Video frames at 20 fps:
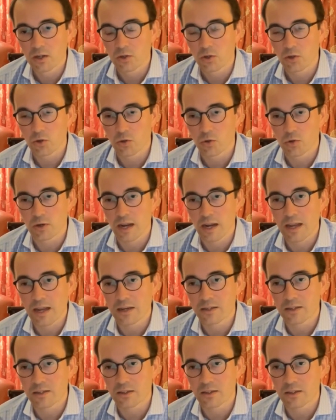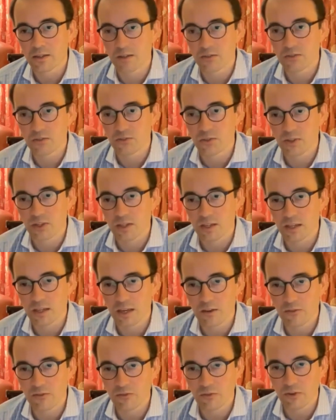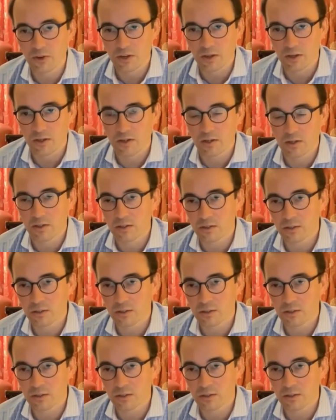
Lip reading: you'd had significant